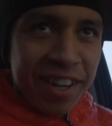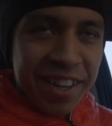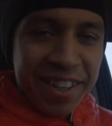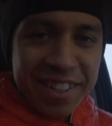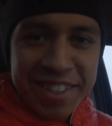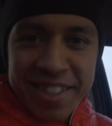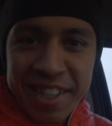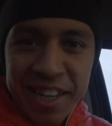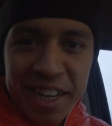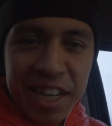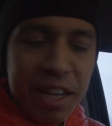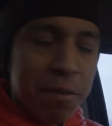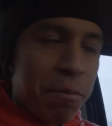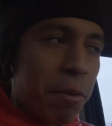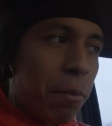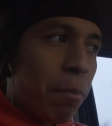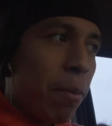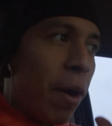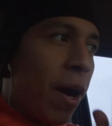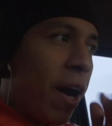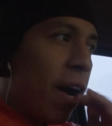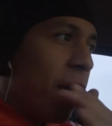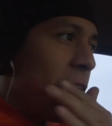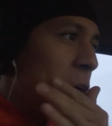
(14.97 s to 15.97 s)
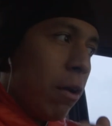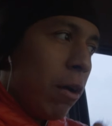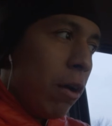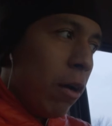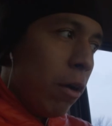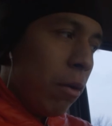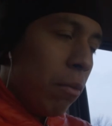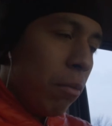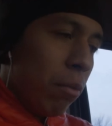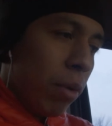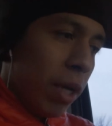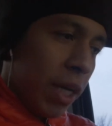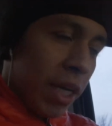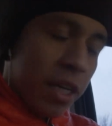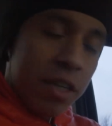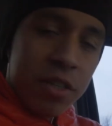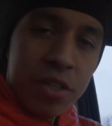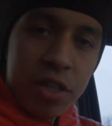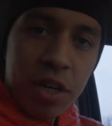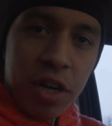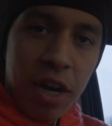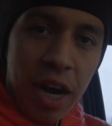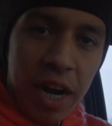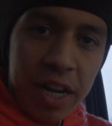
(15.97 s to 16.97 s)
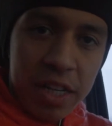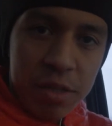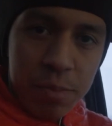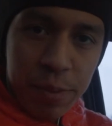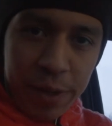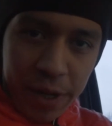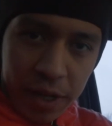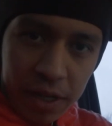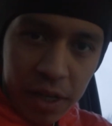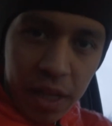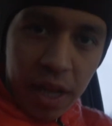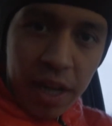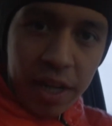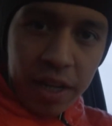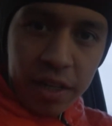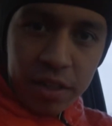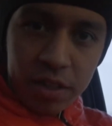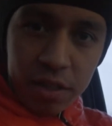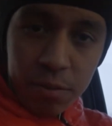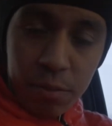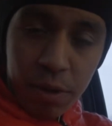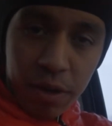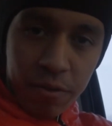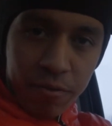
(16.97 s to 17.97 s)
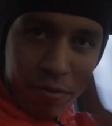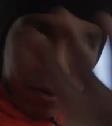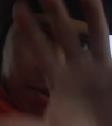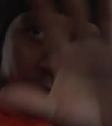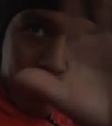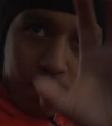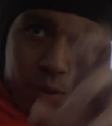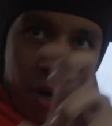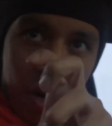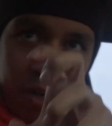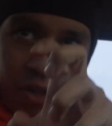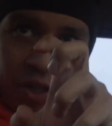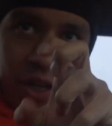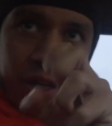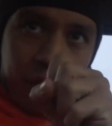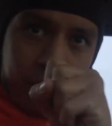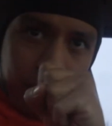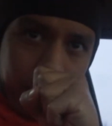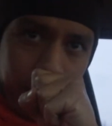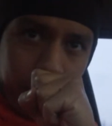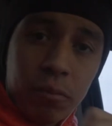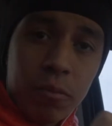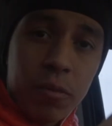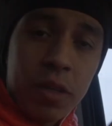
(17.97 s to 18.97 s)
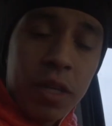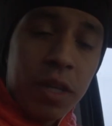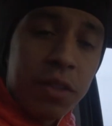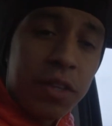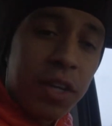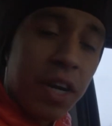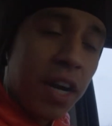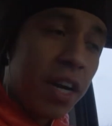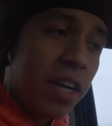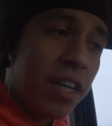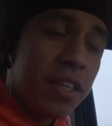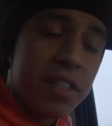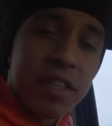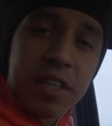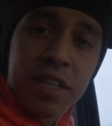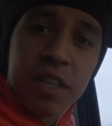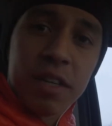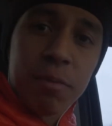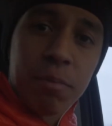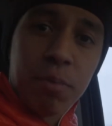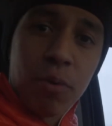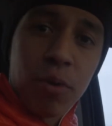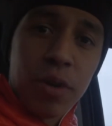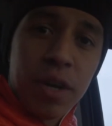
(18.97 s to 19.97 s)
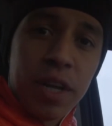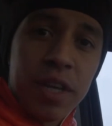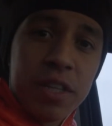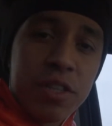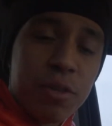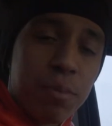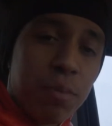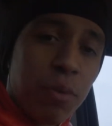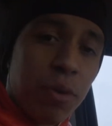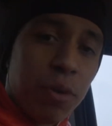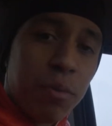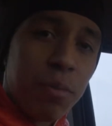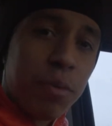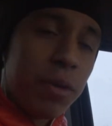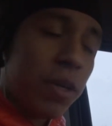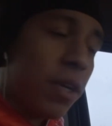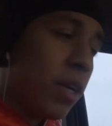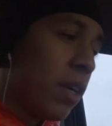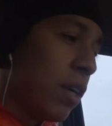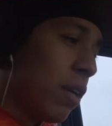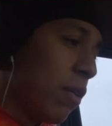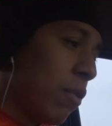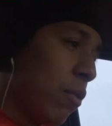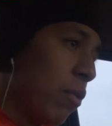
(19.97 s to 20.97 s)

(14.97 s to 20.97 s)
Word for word: it's gonna get me by because there has been clients in my film projects that I need to get a point A to point B,